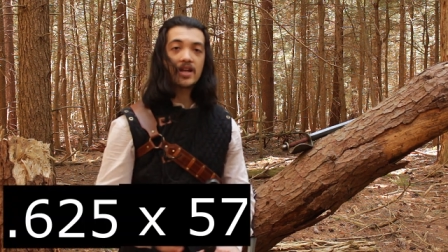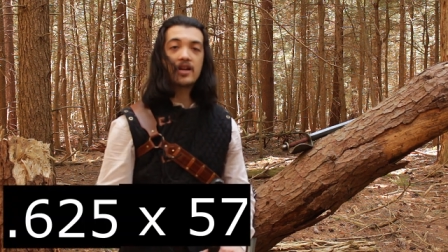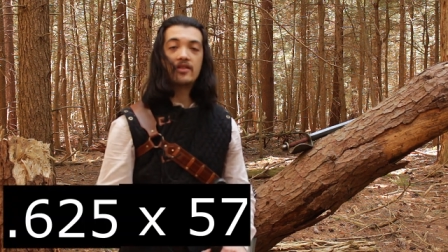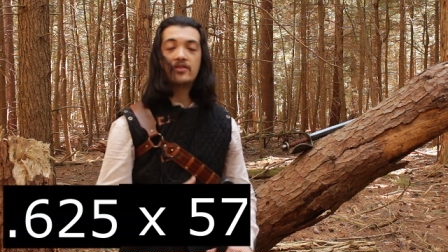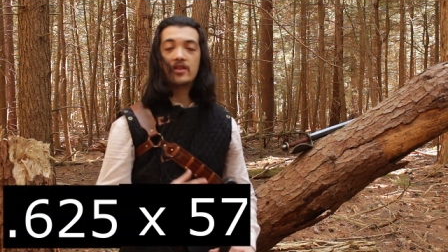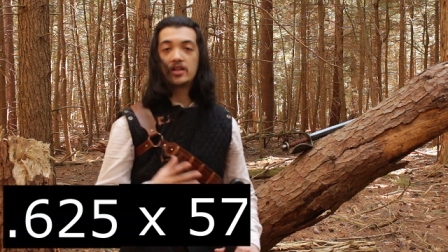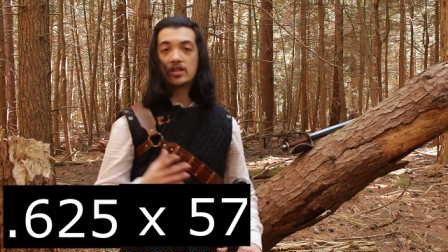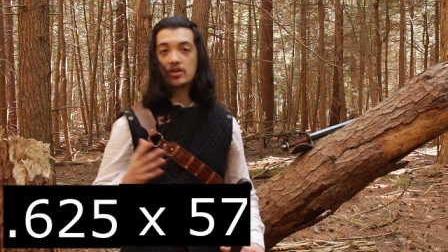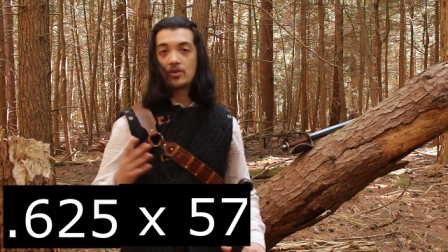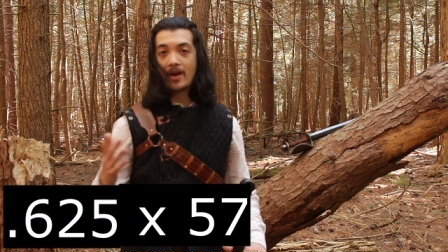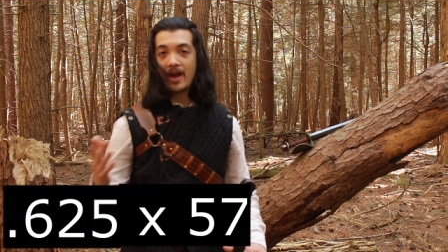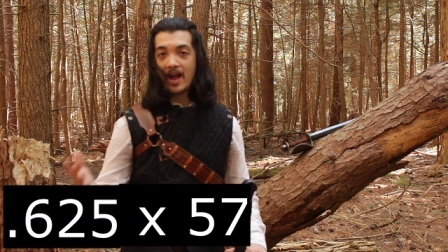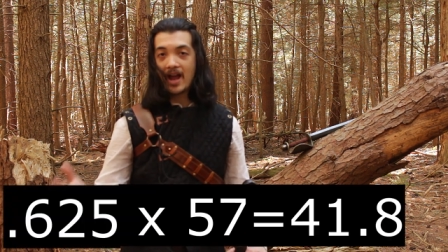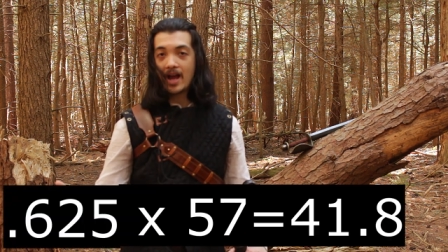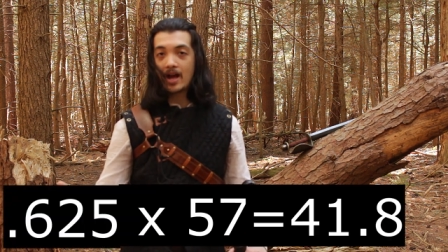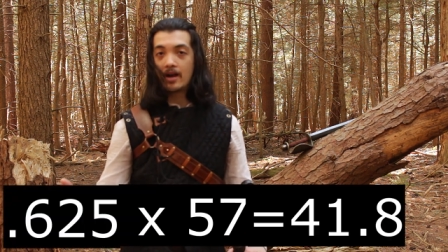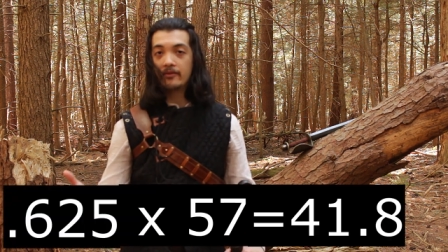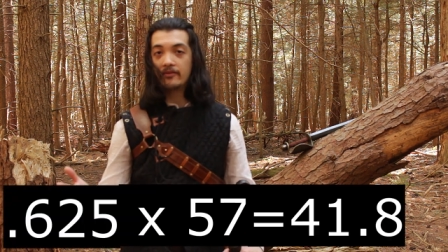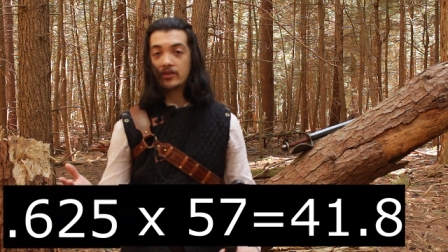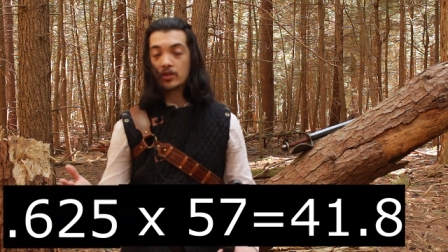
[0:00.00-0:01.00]
and then you
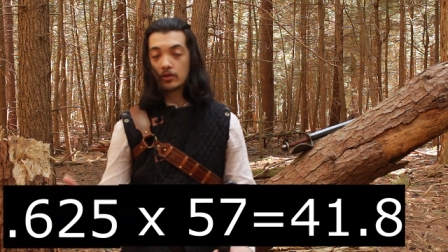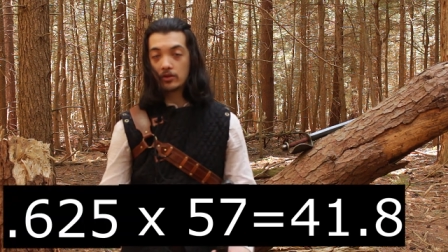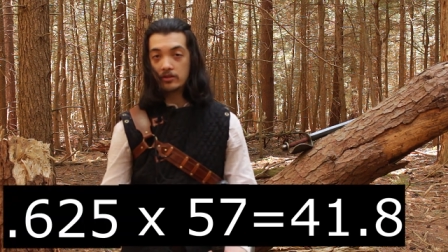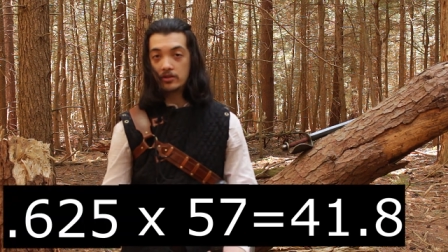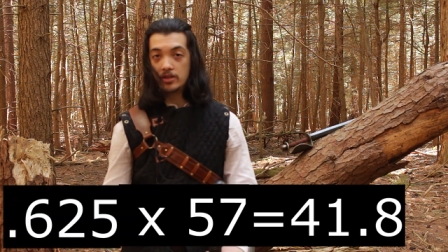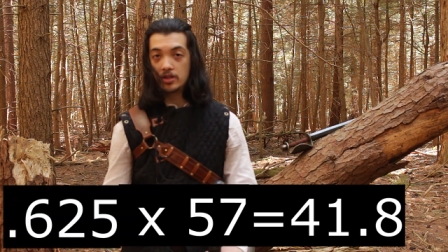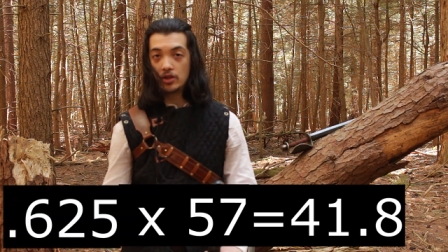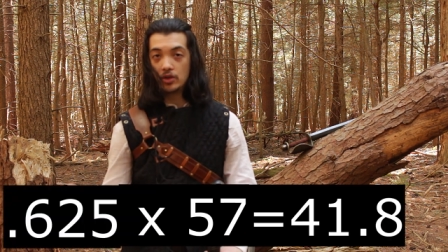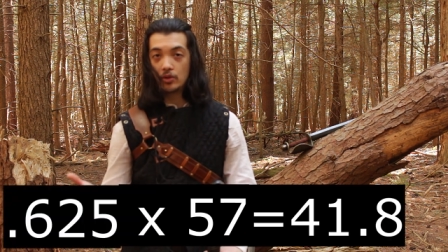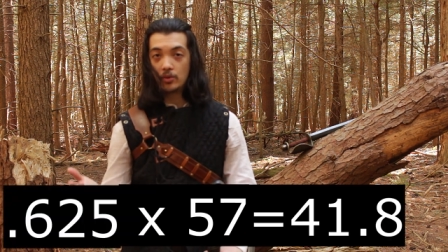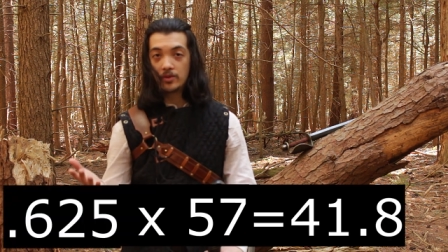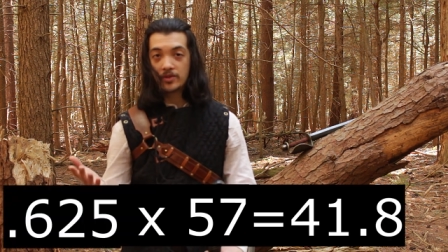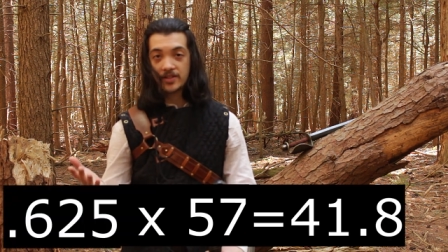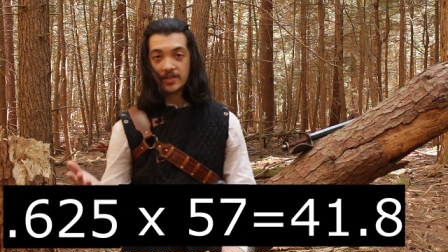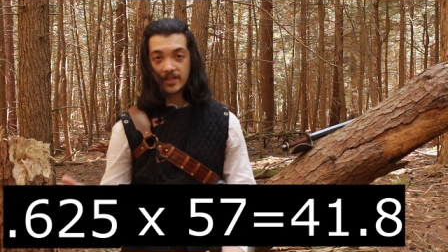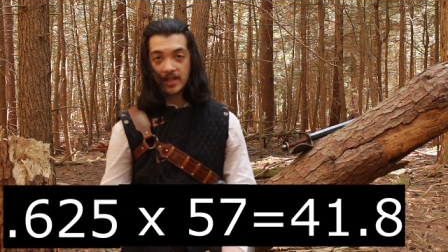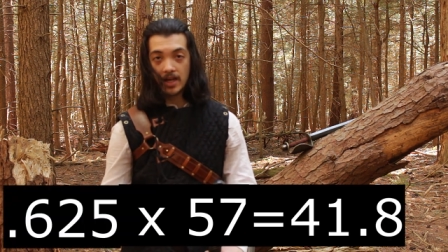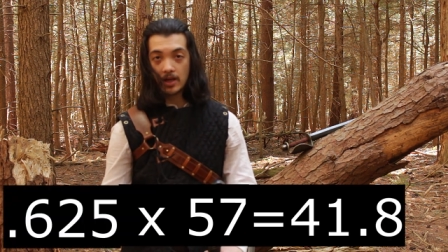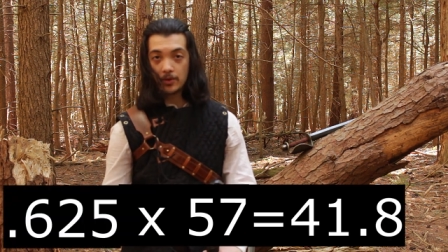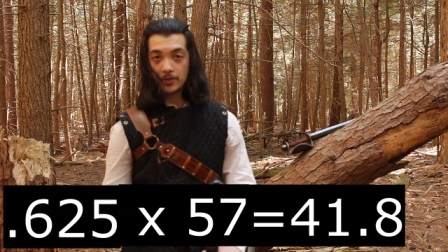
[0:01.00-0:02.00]
have your new
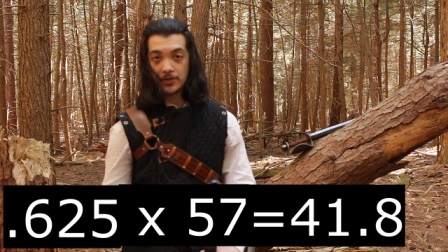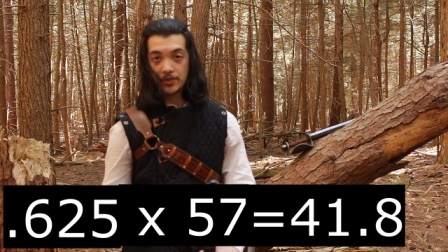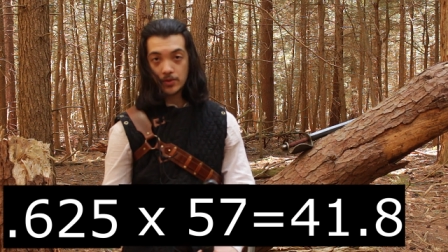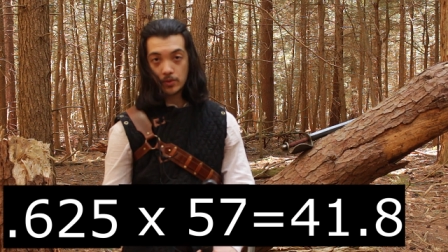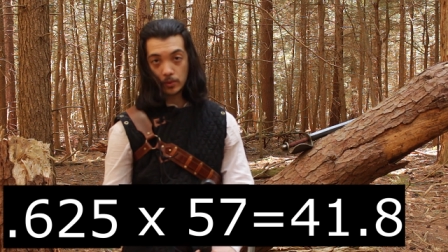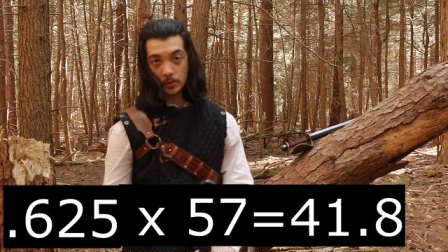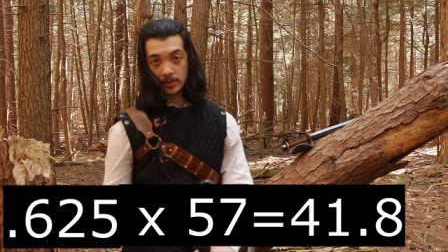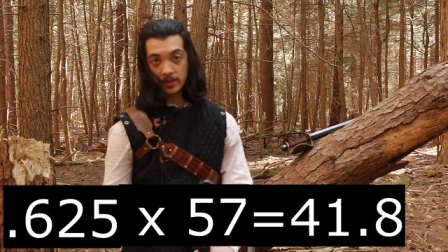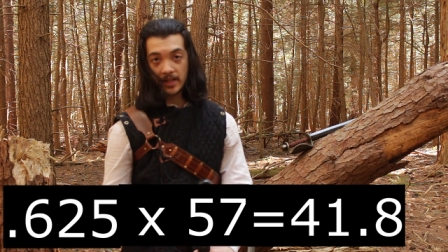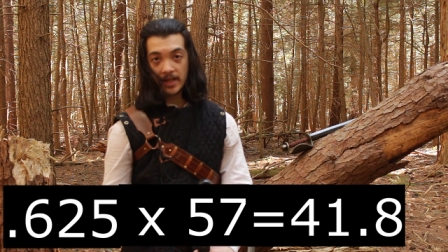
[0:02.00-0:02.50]
scaled sword